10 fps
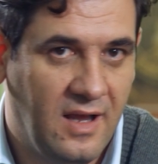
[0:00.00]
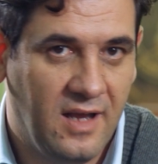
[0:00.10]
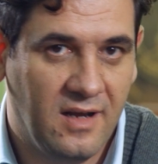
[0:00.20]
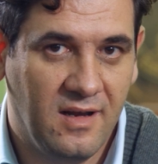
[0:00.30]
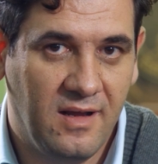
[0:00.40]

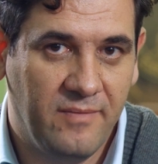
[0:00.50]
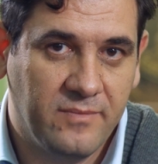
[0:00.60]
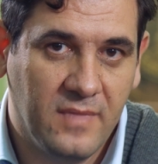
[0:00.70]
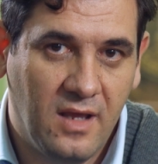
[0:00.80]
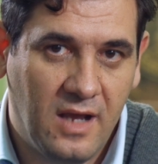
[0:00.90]
And
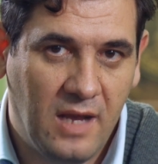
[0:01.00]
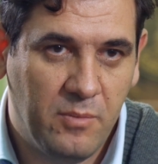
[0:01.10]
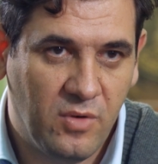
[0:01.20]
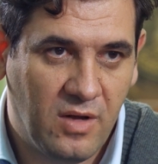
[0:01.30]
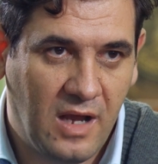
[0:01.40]

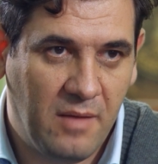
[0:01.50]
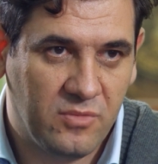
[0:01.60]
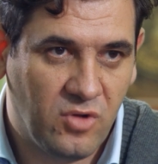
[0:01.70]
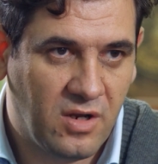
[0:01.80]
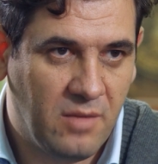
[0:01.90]
I'm, I'm
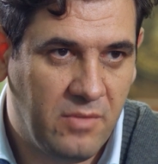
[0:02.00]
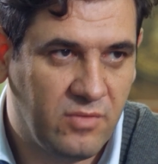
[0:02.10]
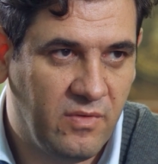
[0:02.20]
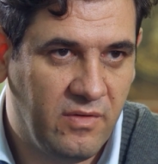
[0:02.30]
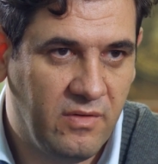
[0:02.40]
talking about
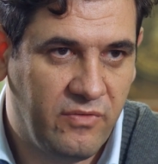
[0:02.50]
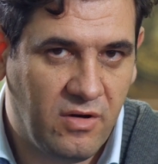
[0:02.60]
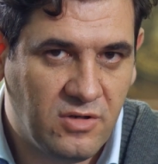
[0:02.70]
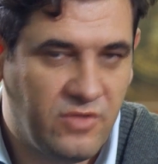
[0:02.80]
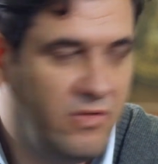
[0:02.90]

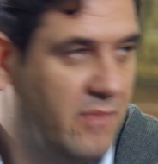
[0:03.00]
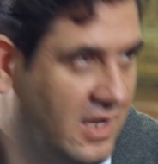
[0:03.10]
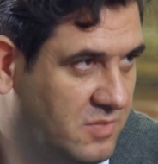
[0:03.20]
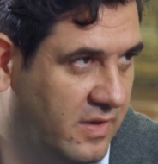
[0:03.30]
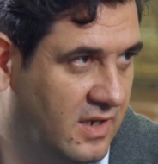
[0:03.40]
also from my
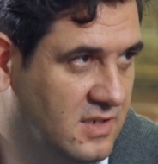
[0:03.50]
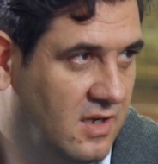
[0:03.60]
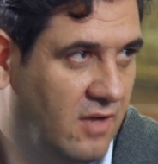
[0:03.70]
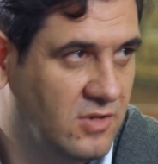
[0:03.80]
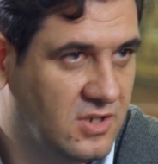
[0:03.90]
experience.
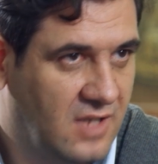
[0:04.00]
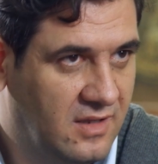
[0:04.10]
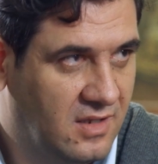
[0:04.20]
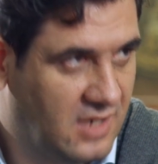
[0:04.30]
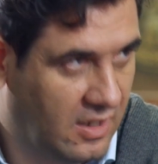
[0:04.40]
I was
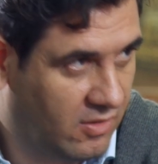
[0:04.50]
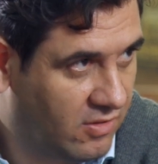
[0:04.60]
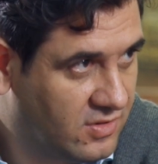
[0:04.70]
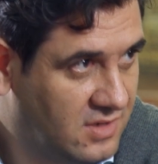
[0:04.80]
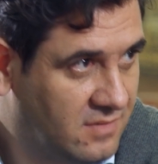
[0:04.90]
studying
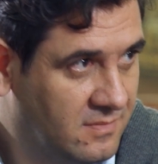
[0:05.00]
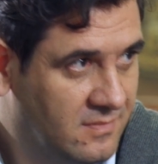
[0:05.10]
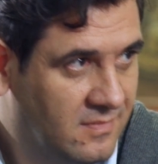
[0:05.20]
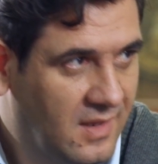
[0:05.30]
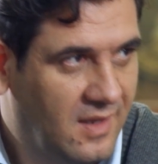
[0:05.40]
psychology
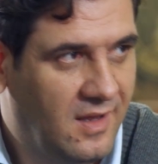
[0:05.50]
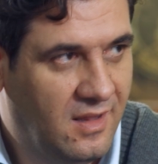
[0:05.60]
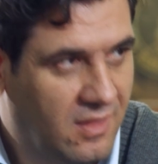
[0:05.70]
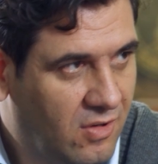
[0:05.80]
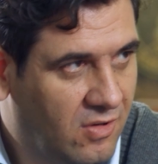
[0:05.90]
mm -hmm.
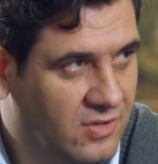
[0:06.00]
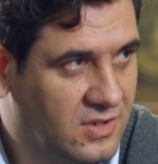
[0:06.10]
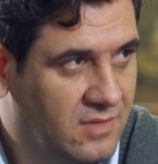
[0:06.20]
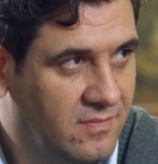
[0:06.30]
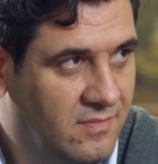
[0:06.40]
and theology.